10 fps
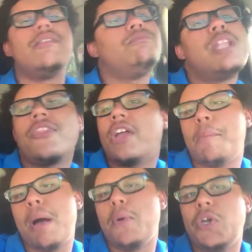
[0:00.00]
Nothing
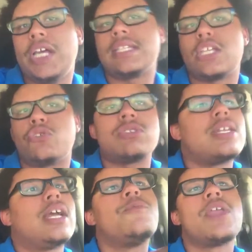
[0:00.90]
about Monique is
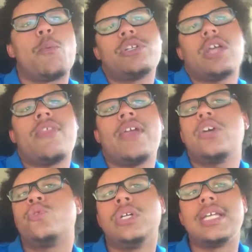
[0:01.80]
interesting, which I think
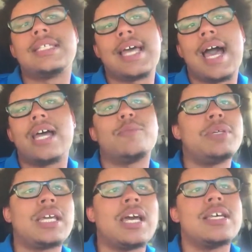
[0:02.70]
is really sad,
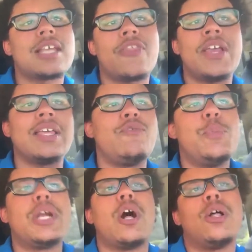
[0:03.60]
because I think if you
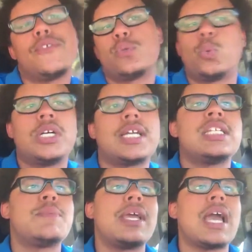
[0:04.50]
put all this work
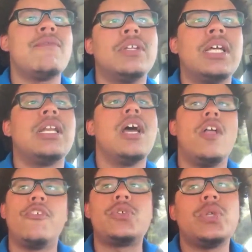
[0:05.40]
into make Evelyn
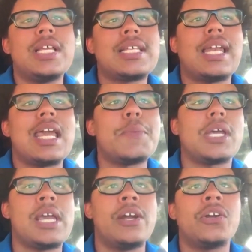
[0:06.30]
this really
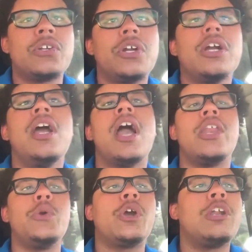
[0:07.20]
dynamic character,
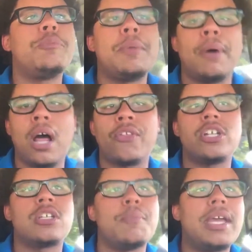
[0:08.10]
and you couldn't be
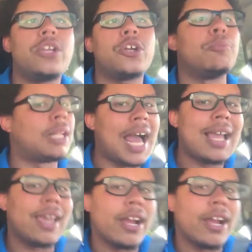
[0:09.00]
bothered to make your black